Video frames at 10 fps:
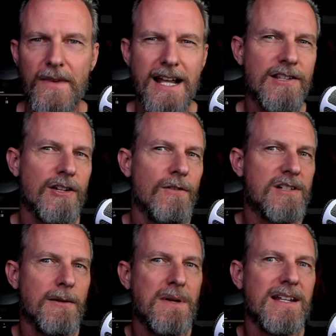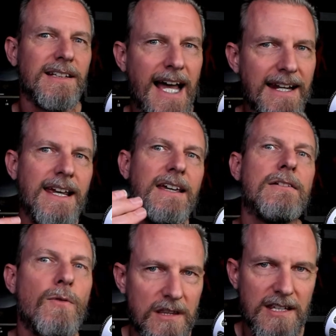And so to be led
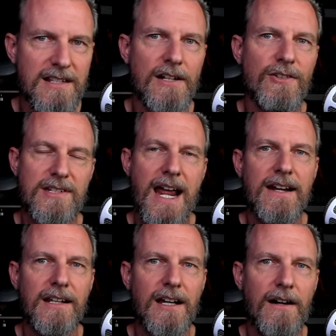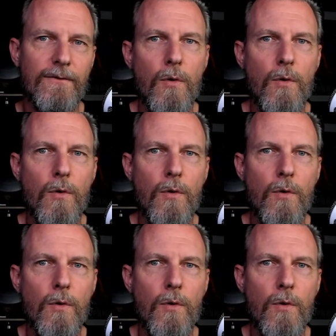in with this understanding of,